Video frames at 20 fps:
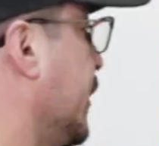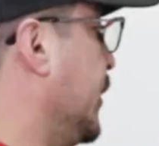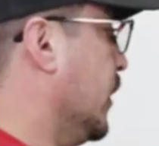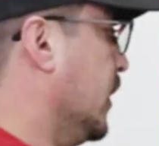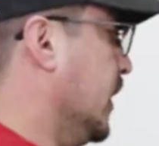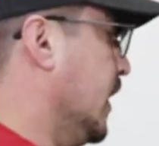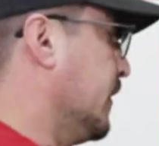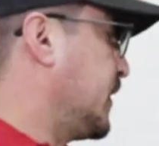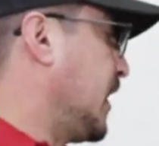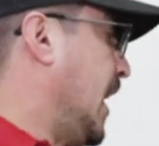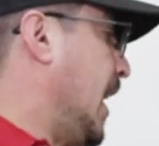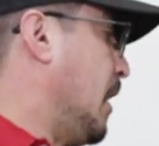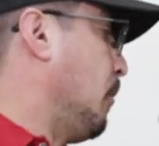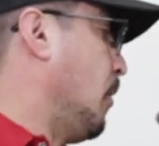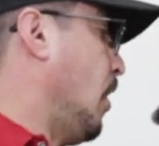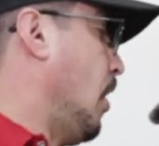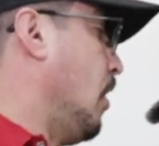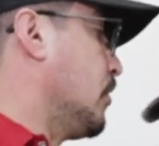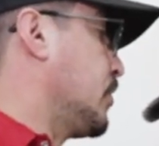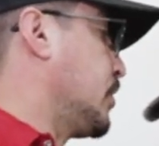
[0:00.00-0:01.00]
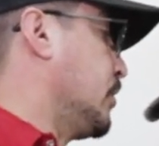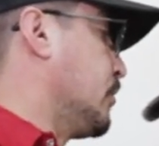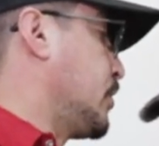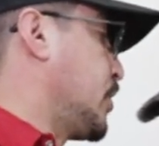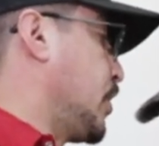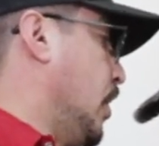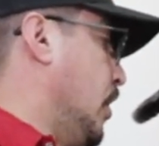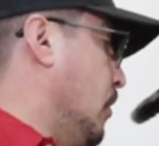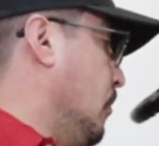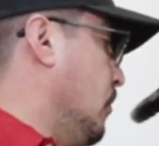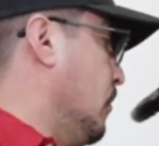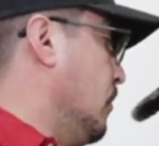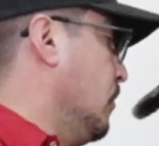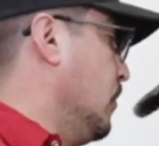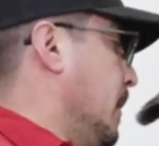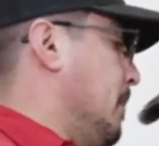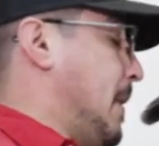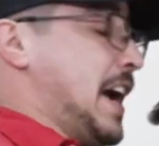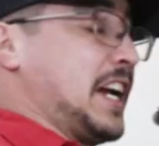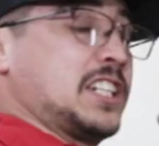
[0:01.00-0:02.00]
Your lift height will also show
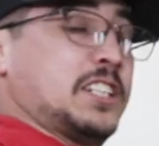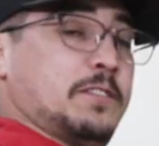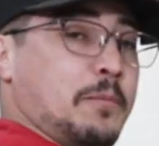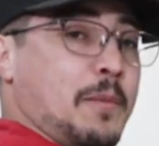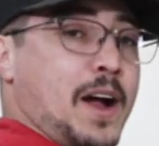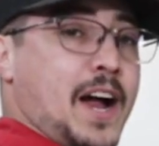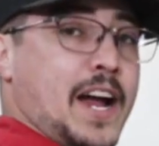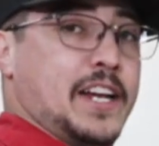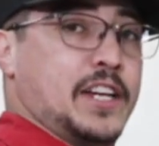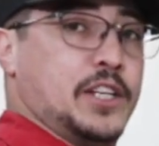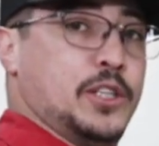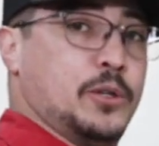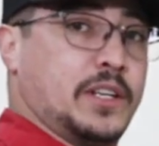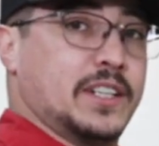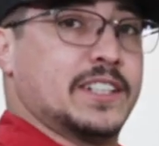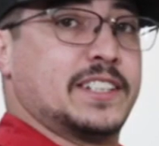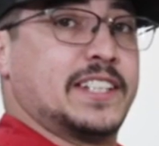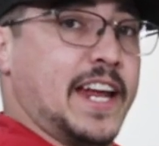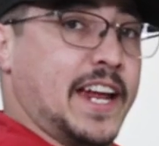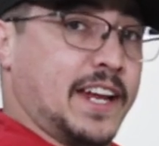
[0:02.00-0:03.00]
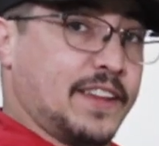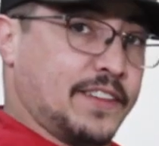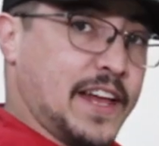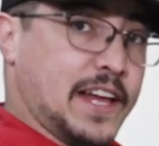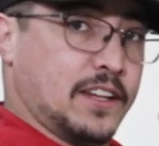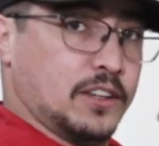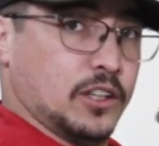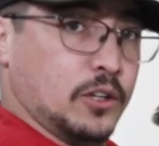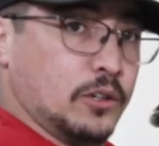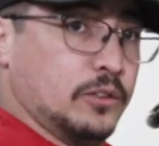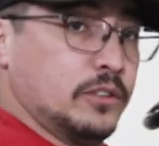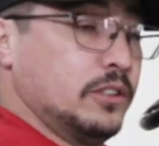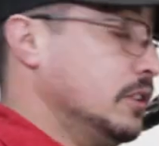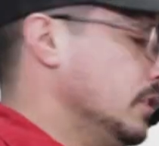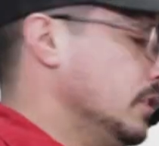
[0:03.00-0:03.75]
the maximum height you can take of that load.